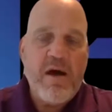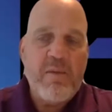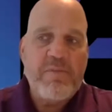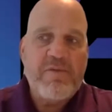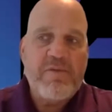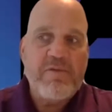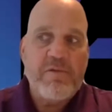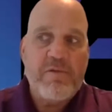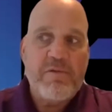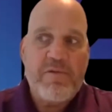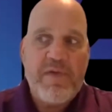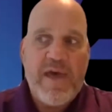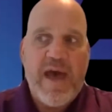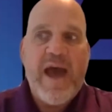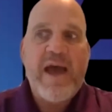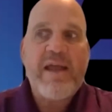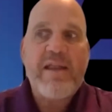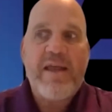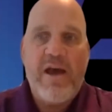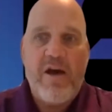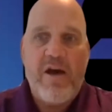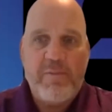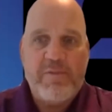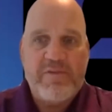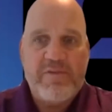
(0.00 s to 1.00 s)
So that
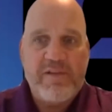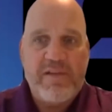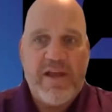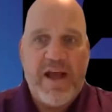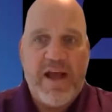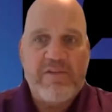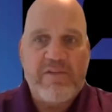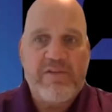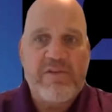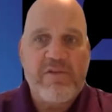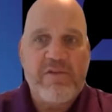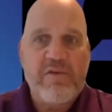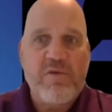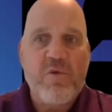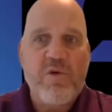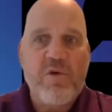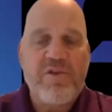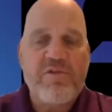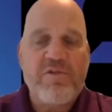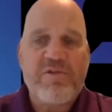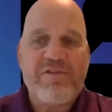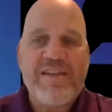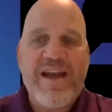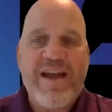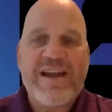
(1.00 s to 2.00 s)
helps a lot too, where
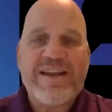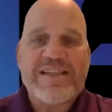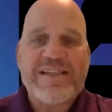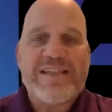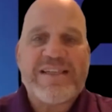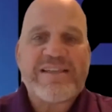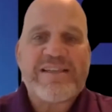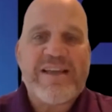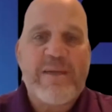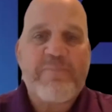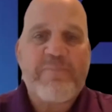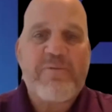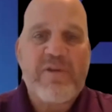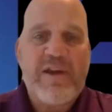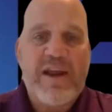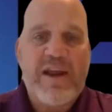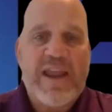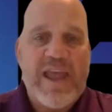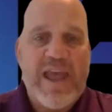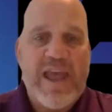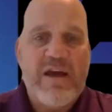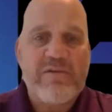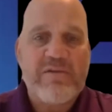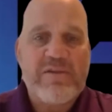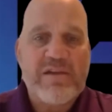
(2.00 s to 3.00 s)
there's not a separate
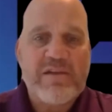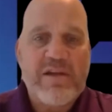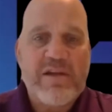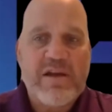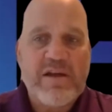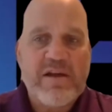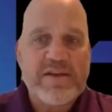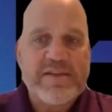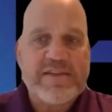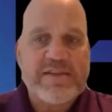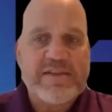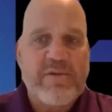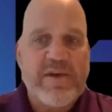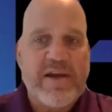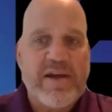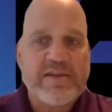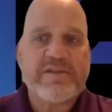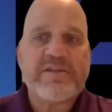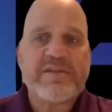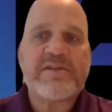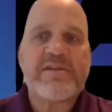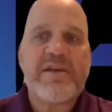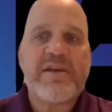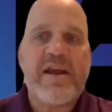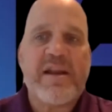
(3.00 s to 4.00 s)
account that the customer has
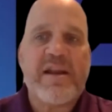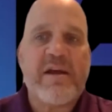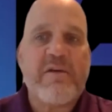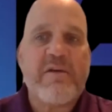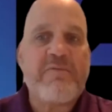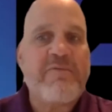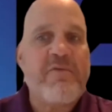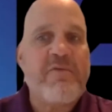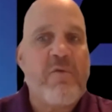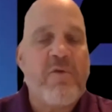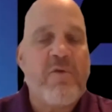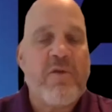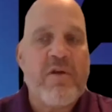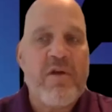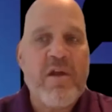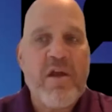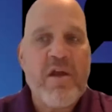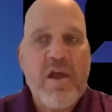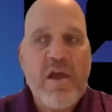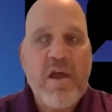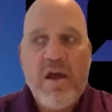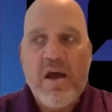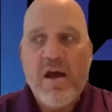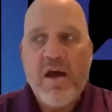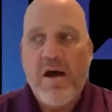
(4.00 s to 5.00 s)
to sign up for.
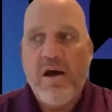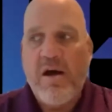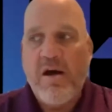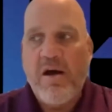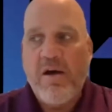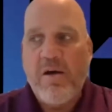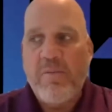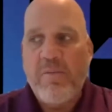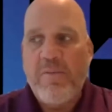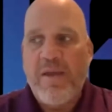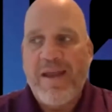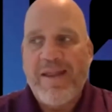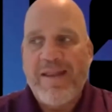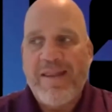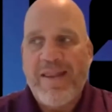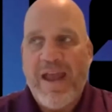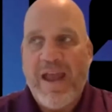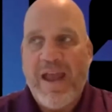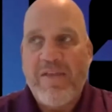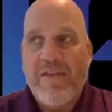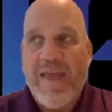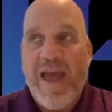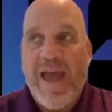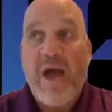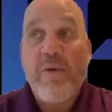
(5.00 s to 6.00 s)

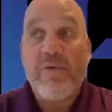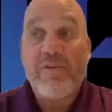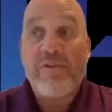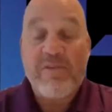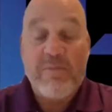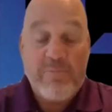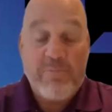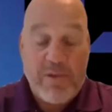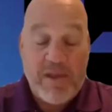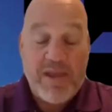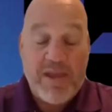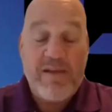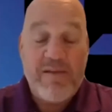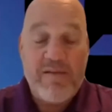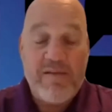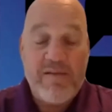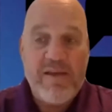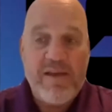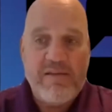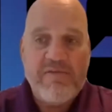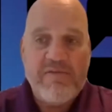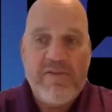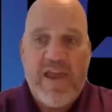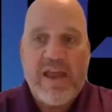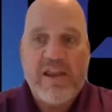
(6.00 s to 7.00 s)
And that was a big
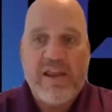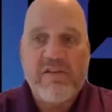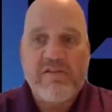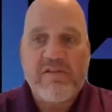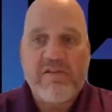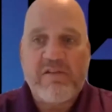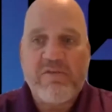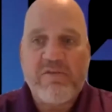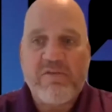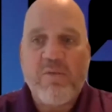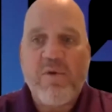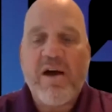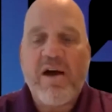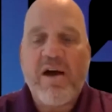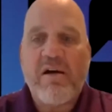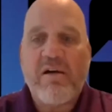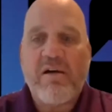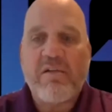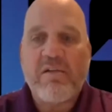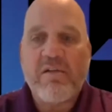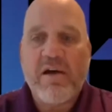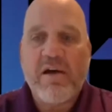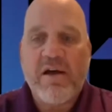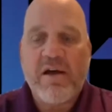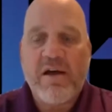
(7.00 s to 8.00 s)
advantage as
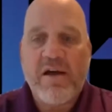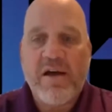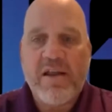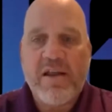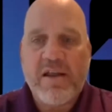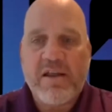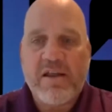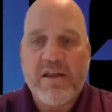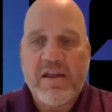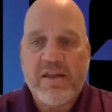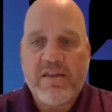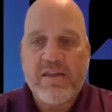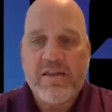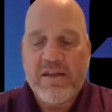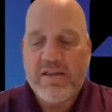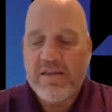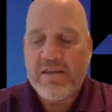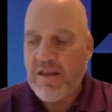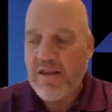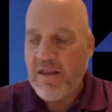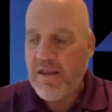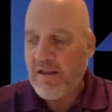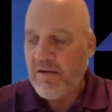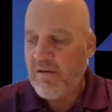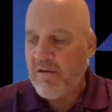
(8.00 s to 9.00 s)
well in
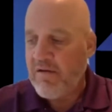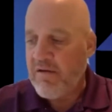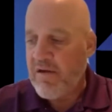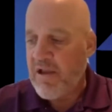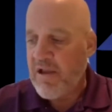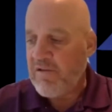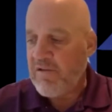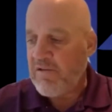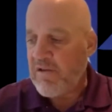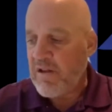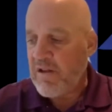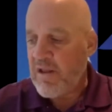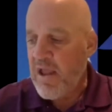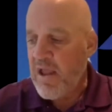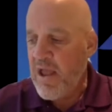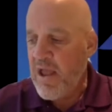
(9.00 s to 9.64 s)
the integration.